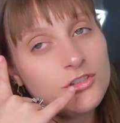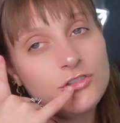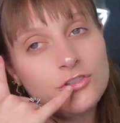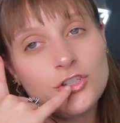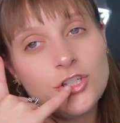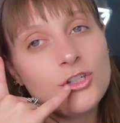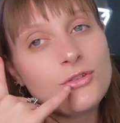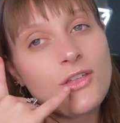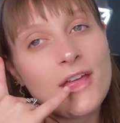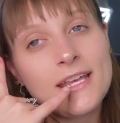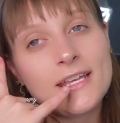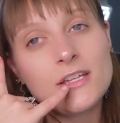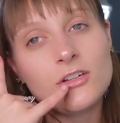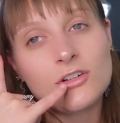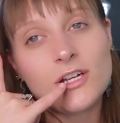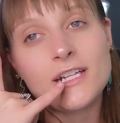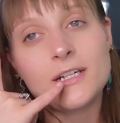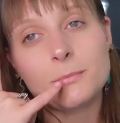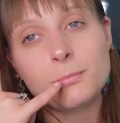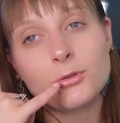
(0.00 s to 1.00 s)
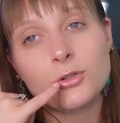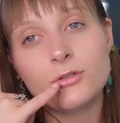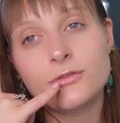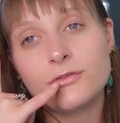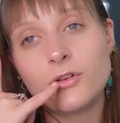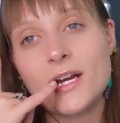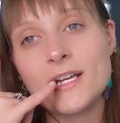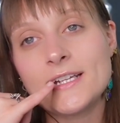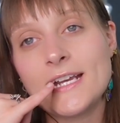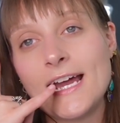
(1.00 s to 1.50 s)
Do you think he'll get
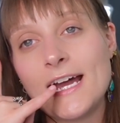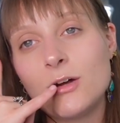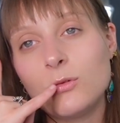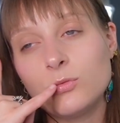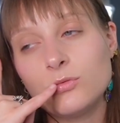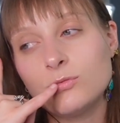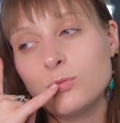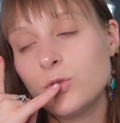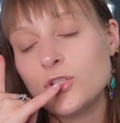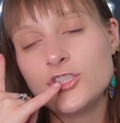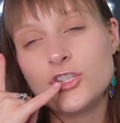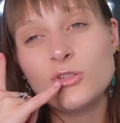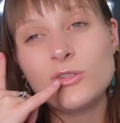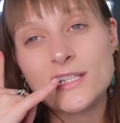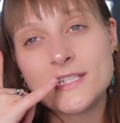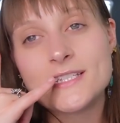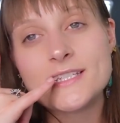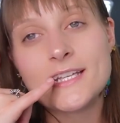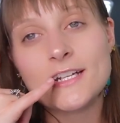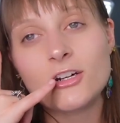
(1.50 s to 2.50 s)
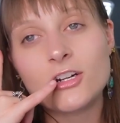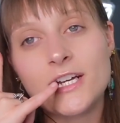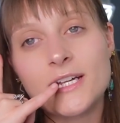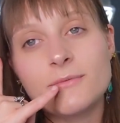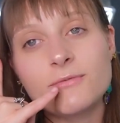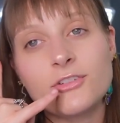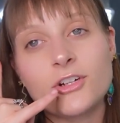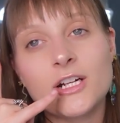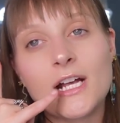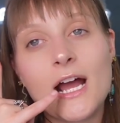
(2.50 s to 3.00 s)
approved right now? Would you consider
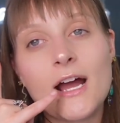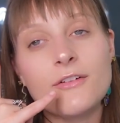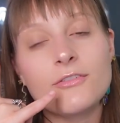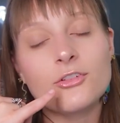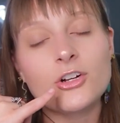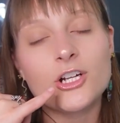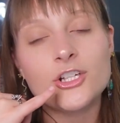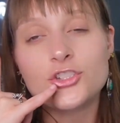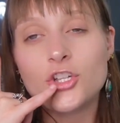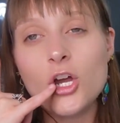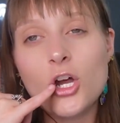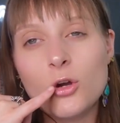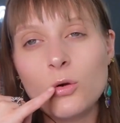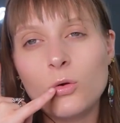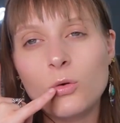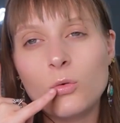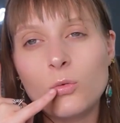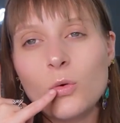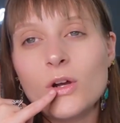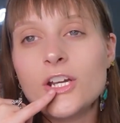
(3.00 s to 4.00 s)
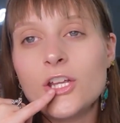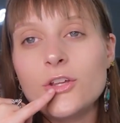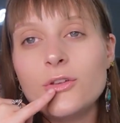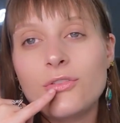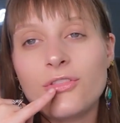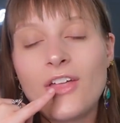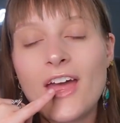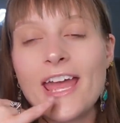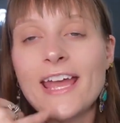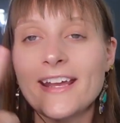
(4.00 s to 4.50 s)
him for coverage? What do you
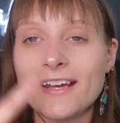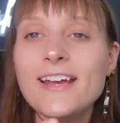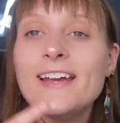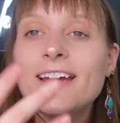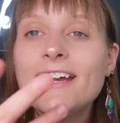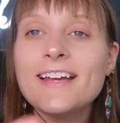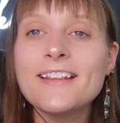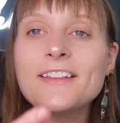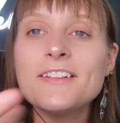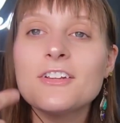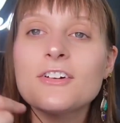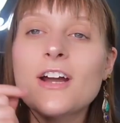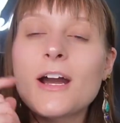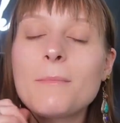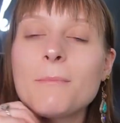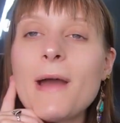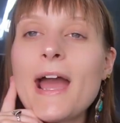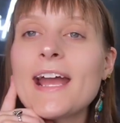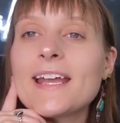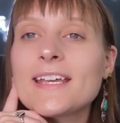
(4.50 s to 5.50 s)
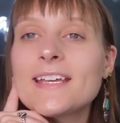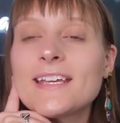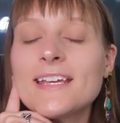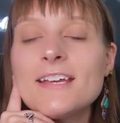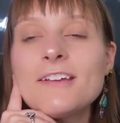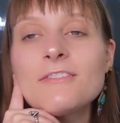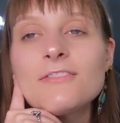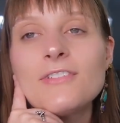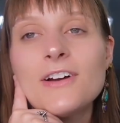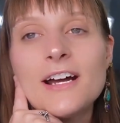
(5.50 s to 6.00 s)
think? And then they'll come back and
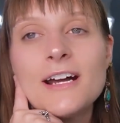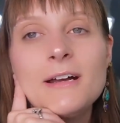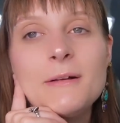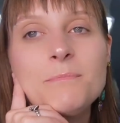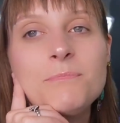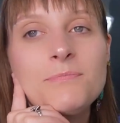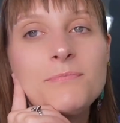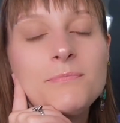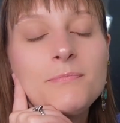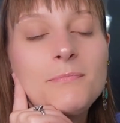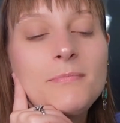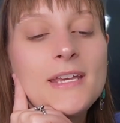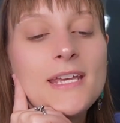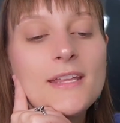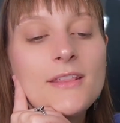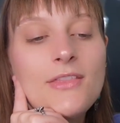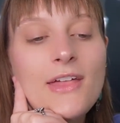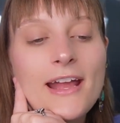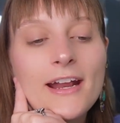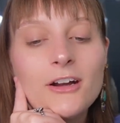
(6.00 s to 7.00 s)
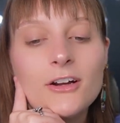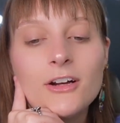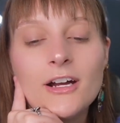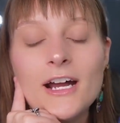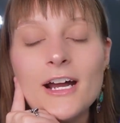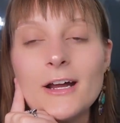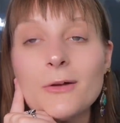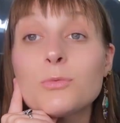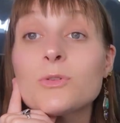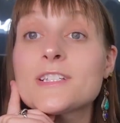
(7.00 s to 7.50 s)
give me their
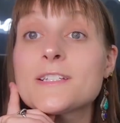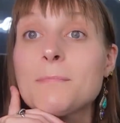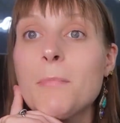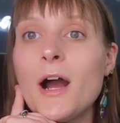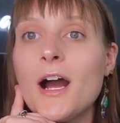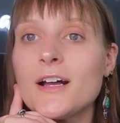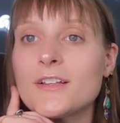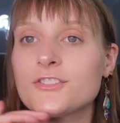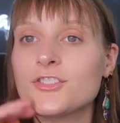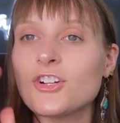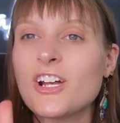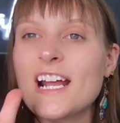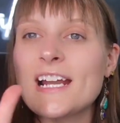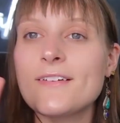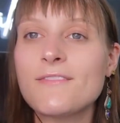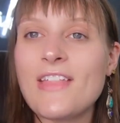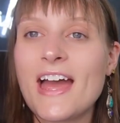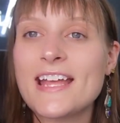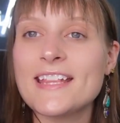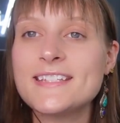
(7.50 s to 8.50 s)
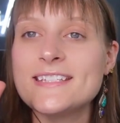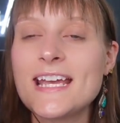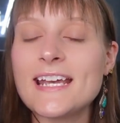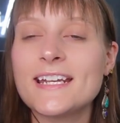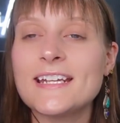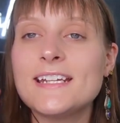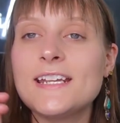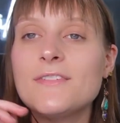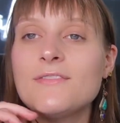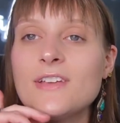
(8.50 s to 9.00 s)
response or kind of that
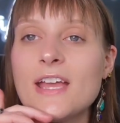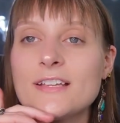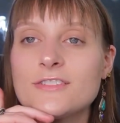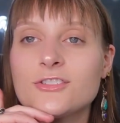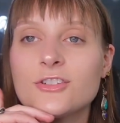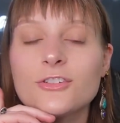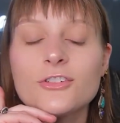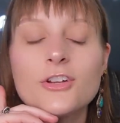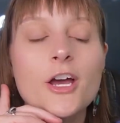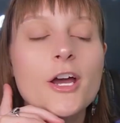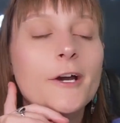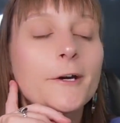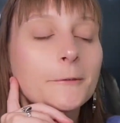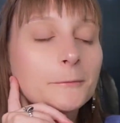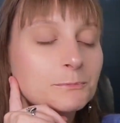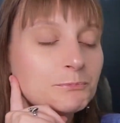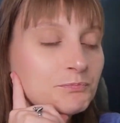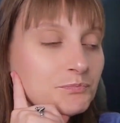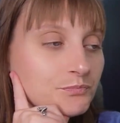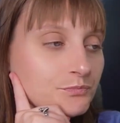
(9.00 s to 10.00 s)
tentative yes or no.